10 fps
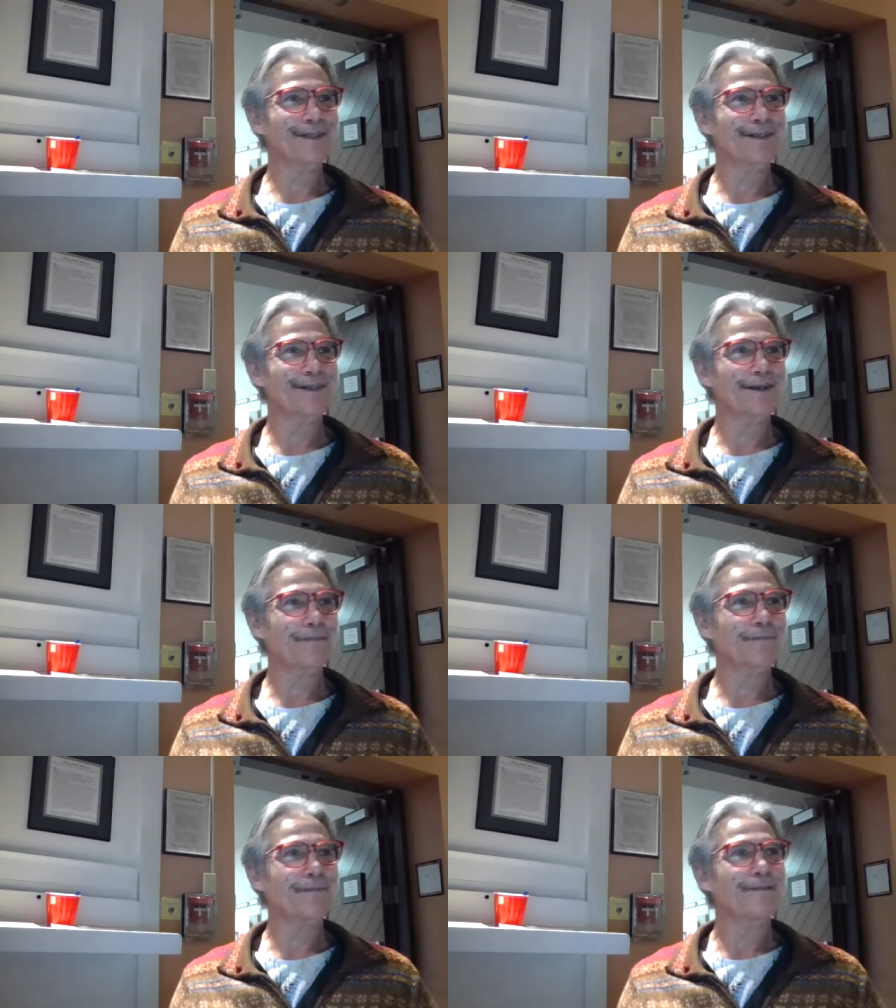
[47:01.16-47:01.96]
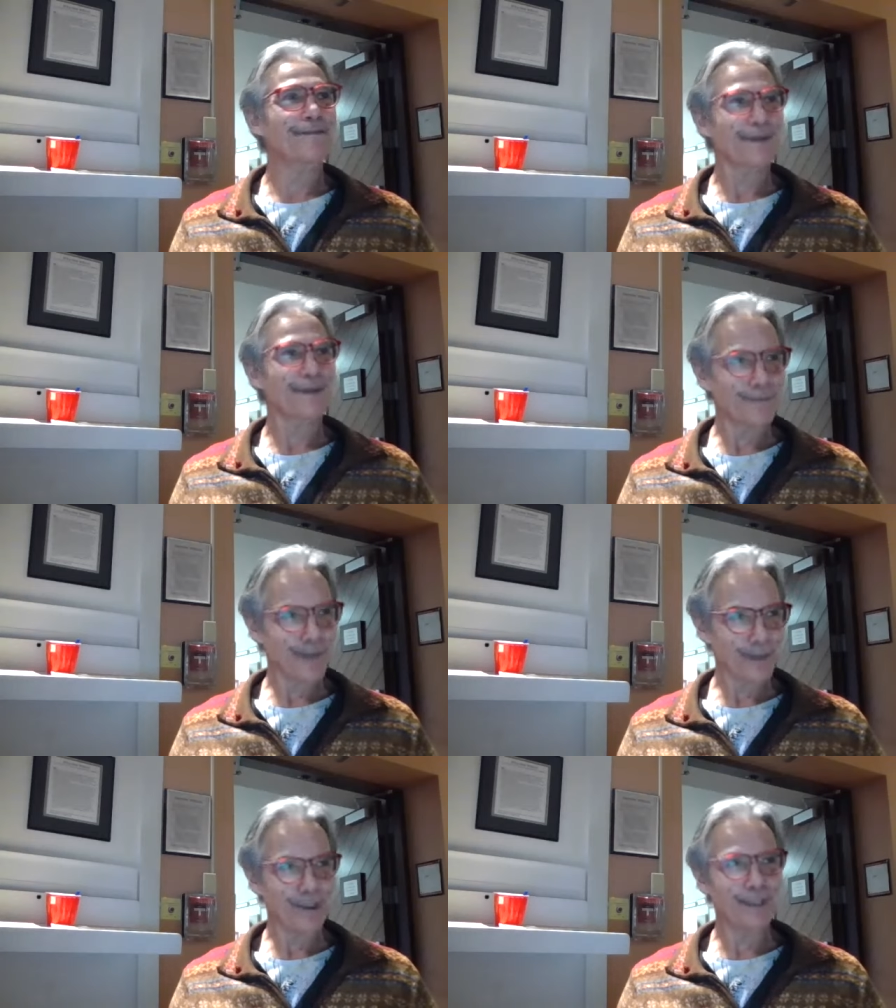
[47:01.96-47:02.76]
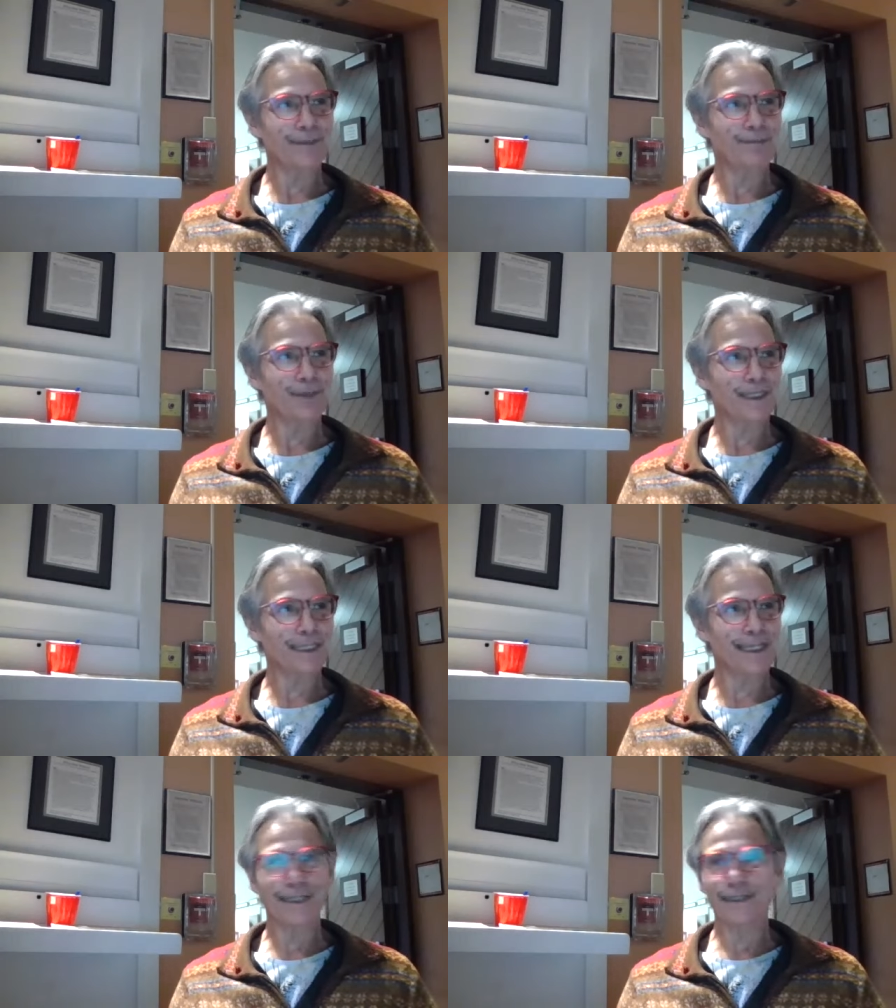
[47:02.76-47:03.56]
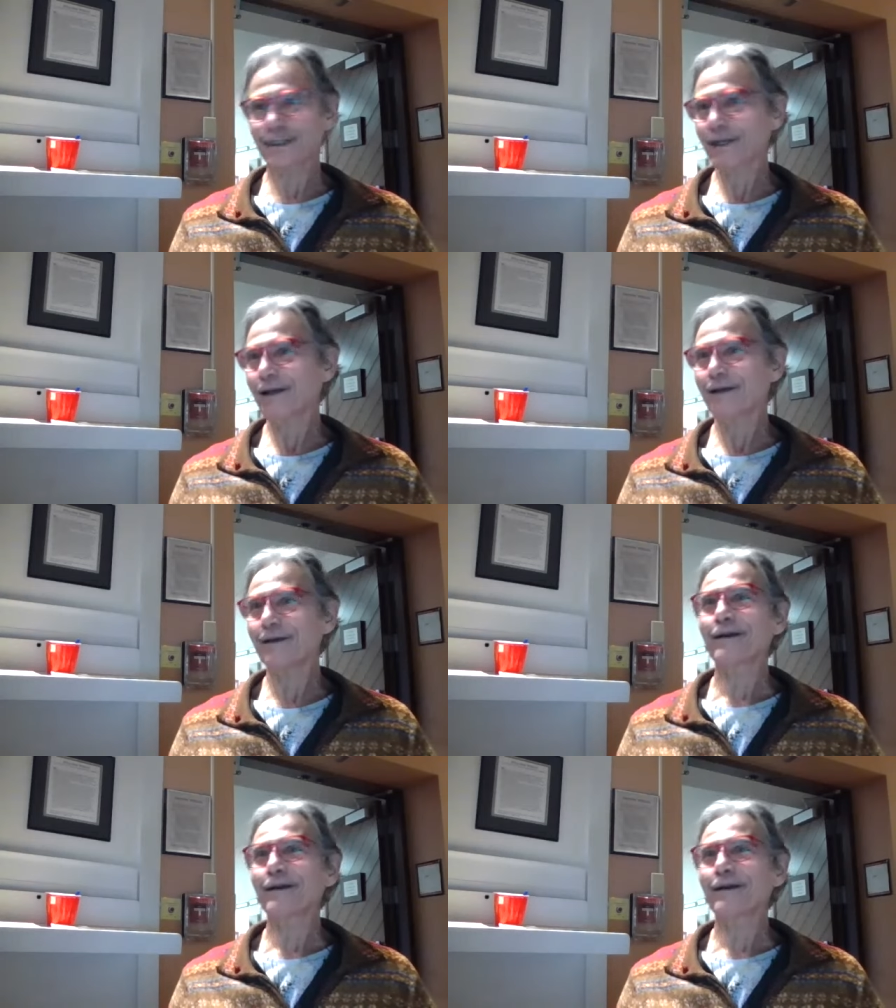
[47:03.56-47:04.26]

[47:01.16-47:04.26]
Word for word: and uh, I, I, really appreciate uh,